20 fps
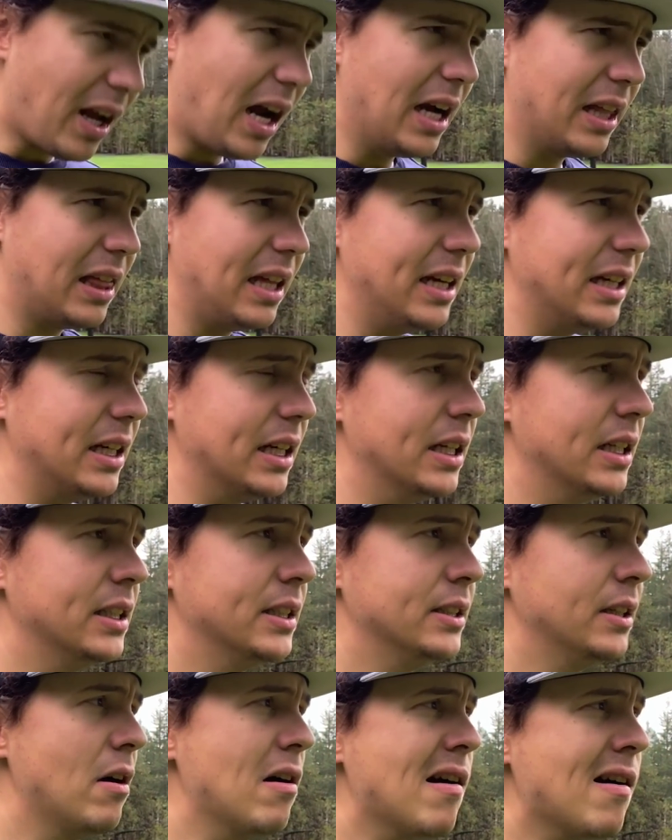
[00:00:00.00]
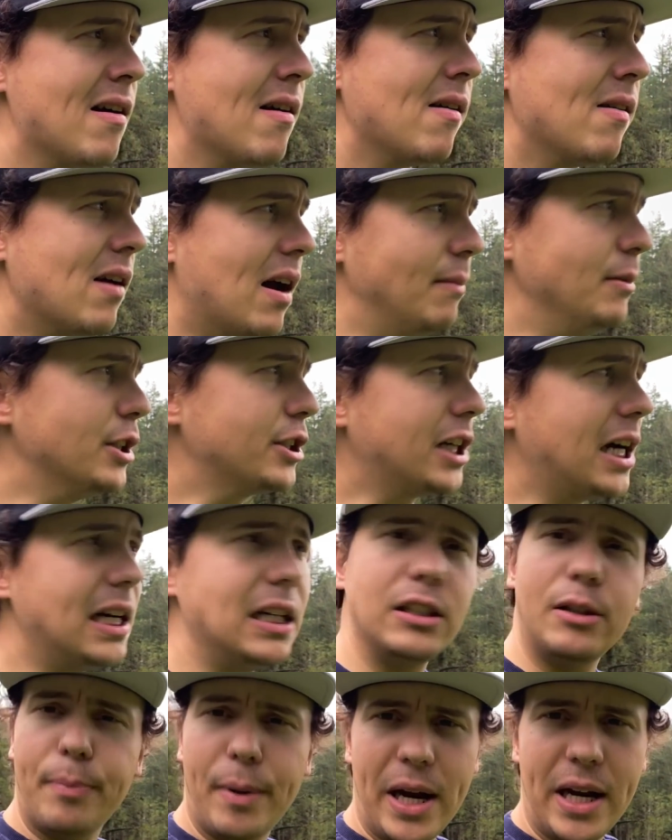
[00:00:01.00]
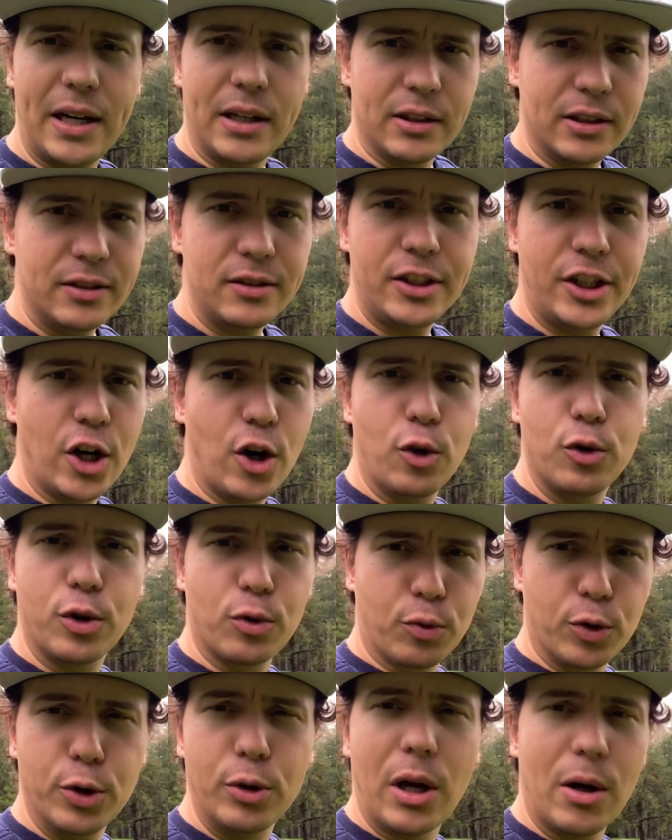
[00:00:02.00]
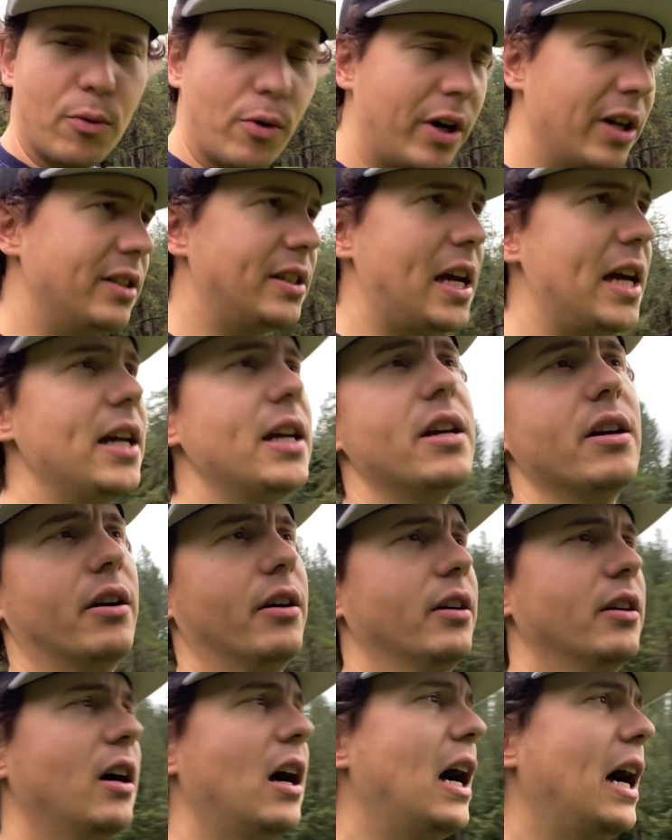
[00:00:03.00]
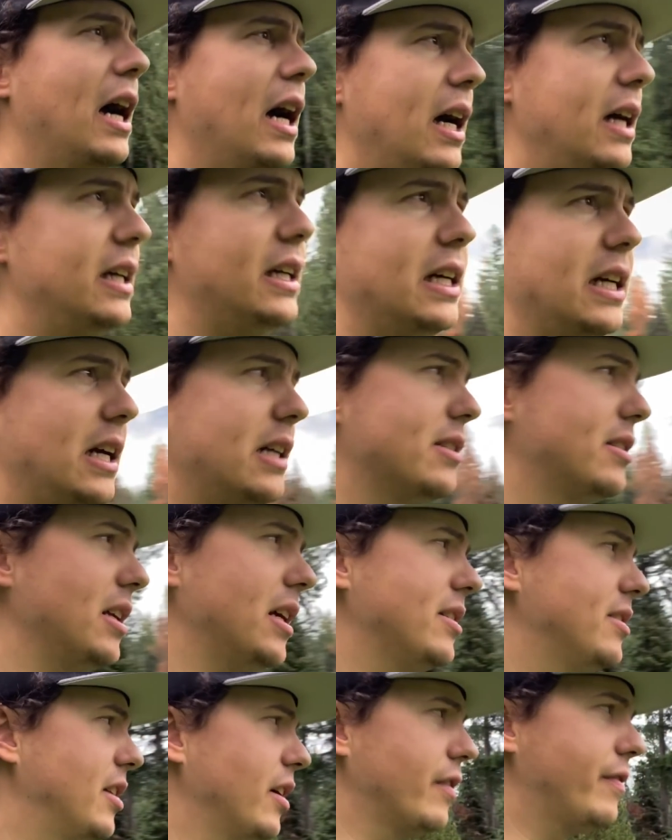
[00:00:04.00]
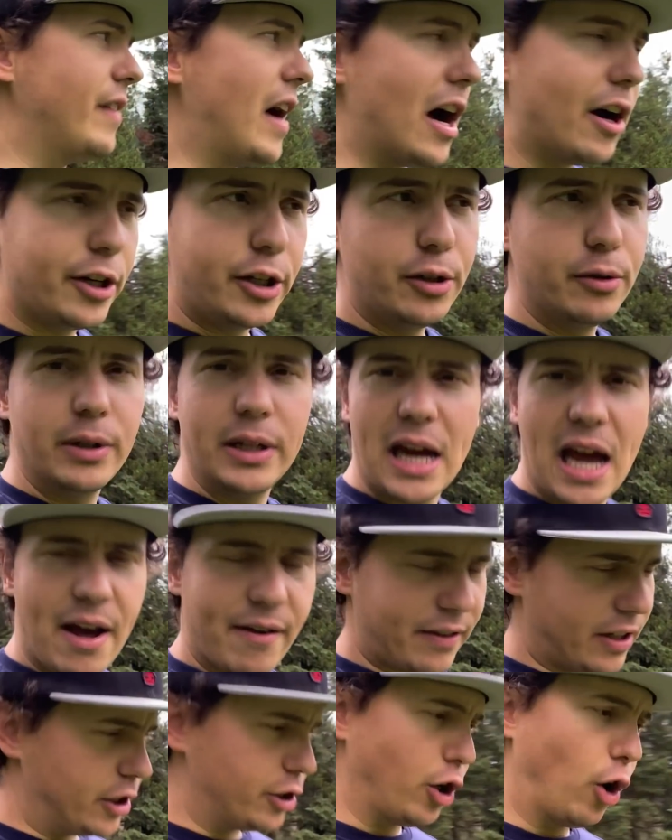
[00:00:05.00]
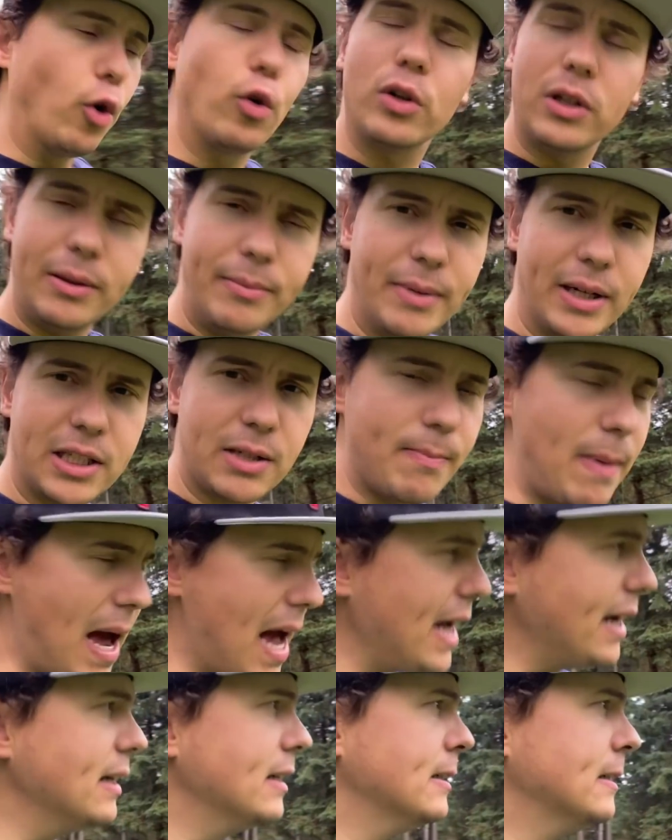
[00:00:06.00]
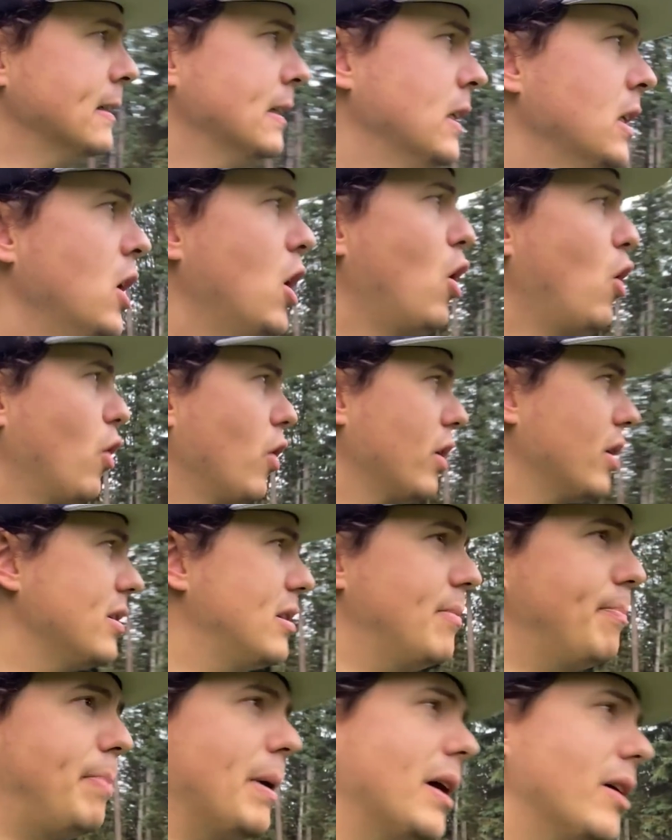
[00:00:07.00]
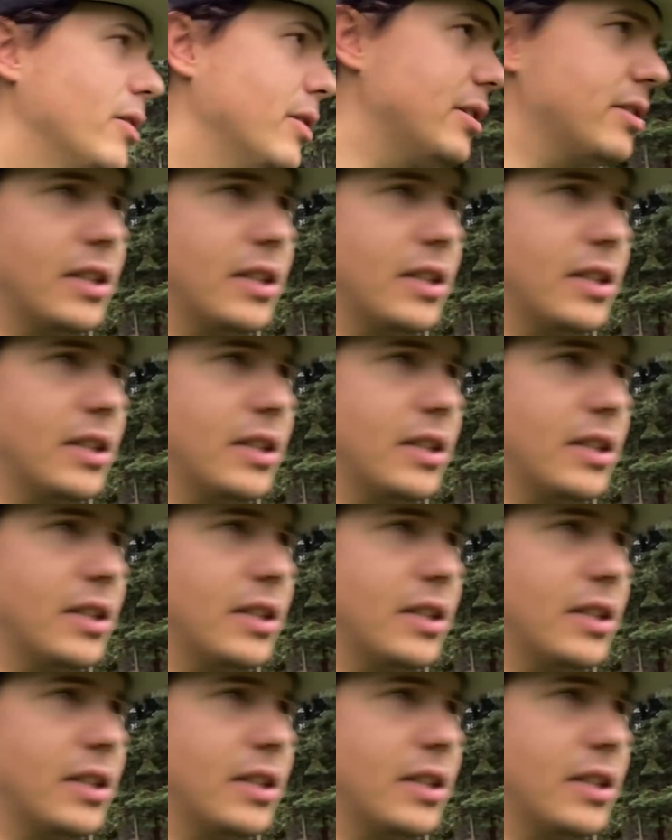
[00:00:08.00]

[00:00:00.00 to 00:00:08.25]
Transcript: I think I'm just kind of debating, you know, the route I want to take here. I, is, is there value in having a totally mixed bag? Or is it better to